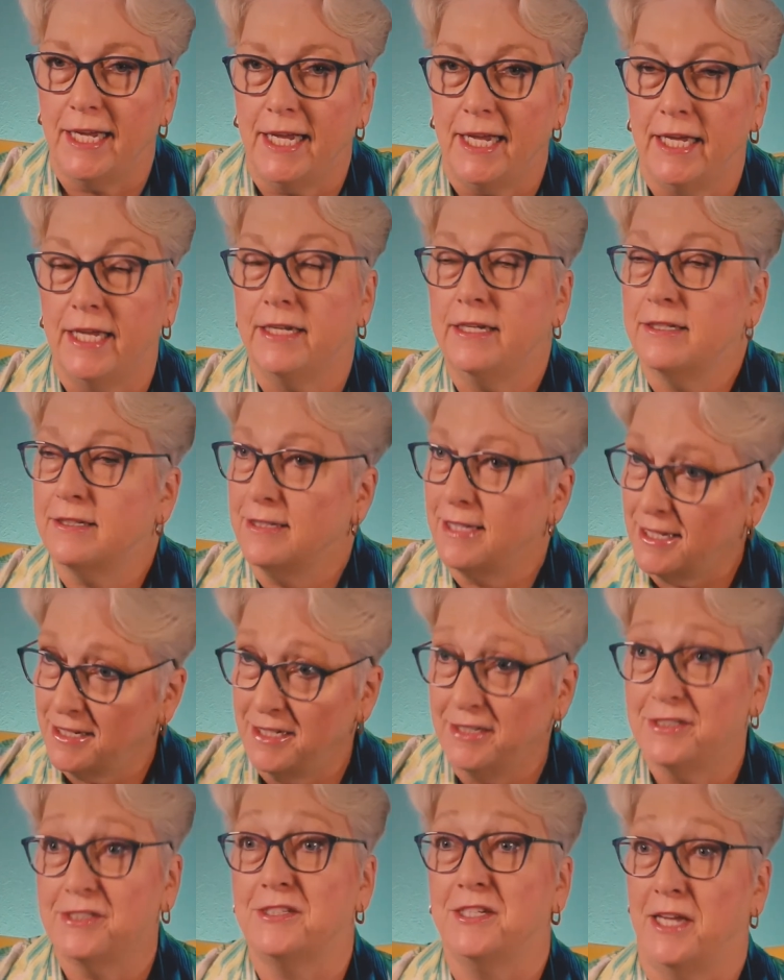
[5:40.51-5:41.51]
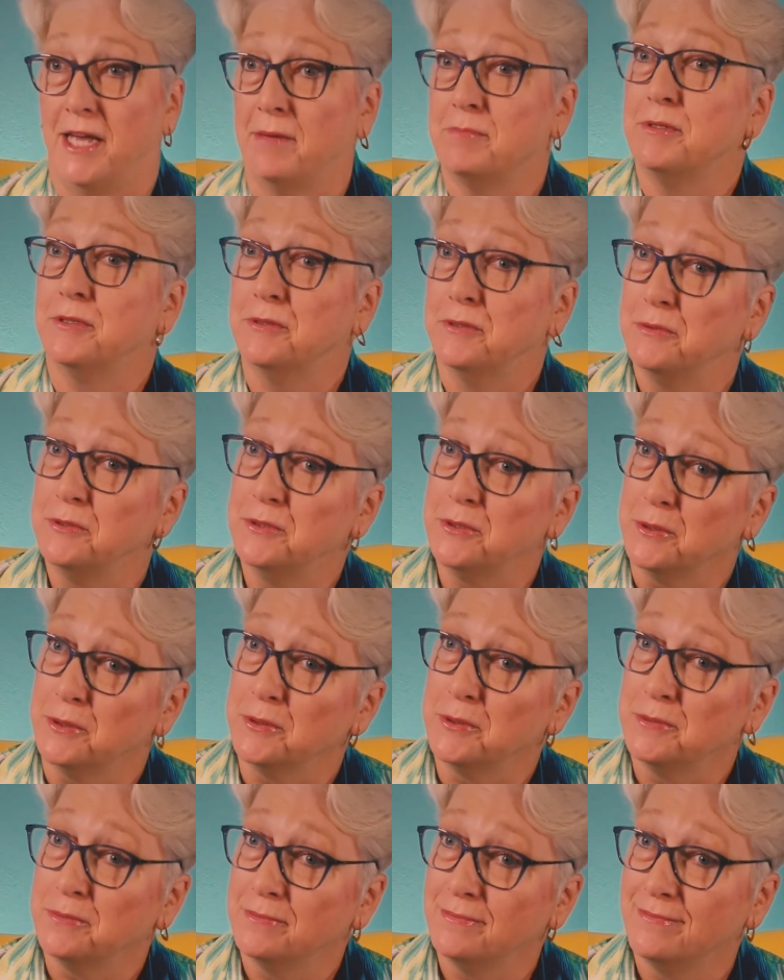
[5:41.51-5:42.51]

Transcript: And that is the absolute truth.